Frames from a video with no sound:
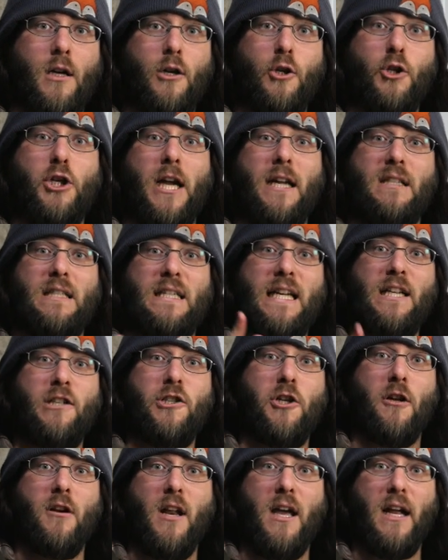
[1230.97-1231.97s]
She
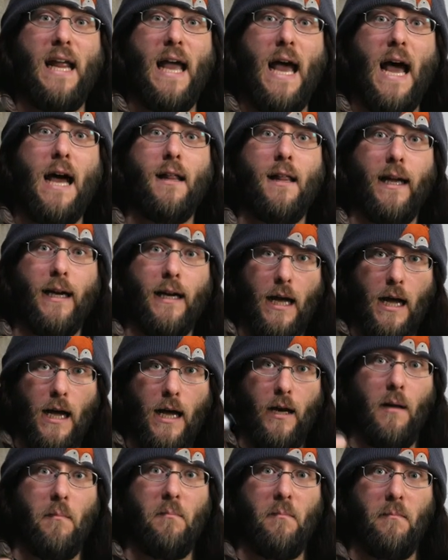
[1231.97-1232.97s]
teacher nagalik
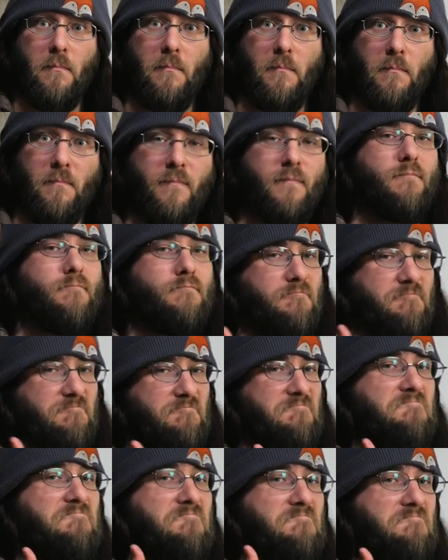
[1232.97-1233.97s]
hanum.
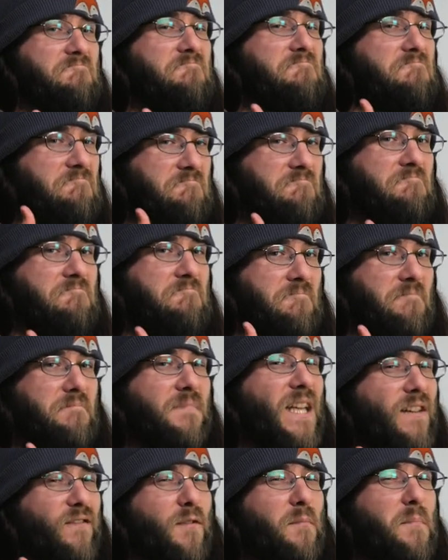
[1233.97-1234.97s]
Mm,
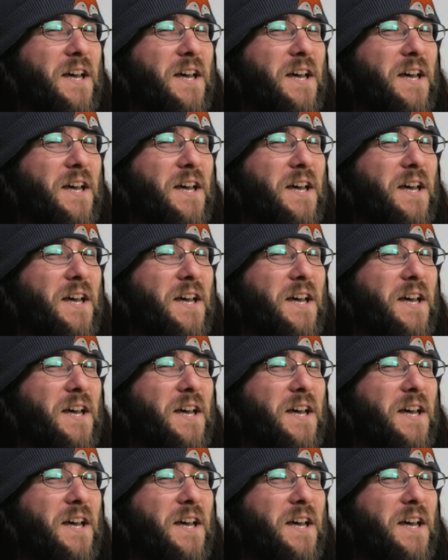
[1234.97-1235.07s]
even